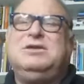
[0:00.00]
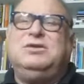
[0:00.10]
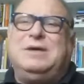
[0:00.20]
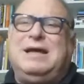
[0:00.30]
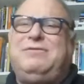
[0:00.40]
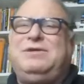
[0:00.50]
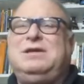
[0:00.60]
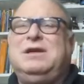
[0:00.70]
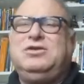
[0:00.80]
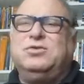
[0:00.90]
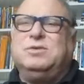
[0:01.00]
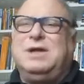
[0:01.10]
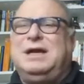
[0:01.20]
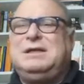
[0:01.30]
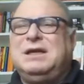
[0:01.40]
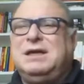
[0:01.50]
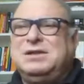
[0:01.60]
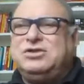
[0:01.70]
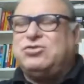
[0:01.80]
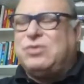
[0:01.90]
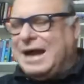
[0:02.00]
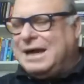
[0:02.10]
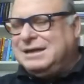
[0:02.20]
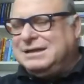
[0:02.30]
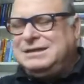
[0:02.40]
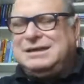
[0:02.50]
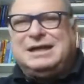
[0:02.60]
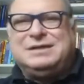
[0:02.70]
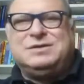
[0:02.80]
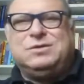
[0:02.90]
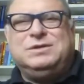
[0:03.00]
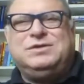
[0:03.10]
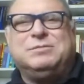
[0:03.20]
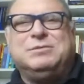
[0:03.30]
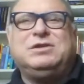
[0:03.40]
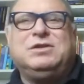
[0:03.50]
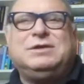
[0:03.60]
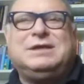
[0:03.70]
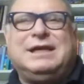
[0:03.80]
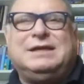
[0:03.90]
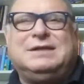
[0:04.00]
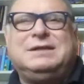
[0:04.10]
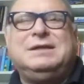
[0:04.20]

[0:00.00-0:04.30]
too heavy, too light? The track has only so much load it can handle.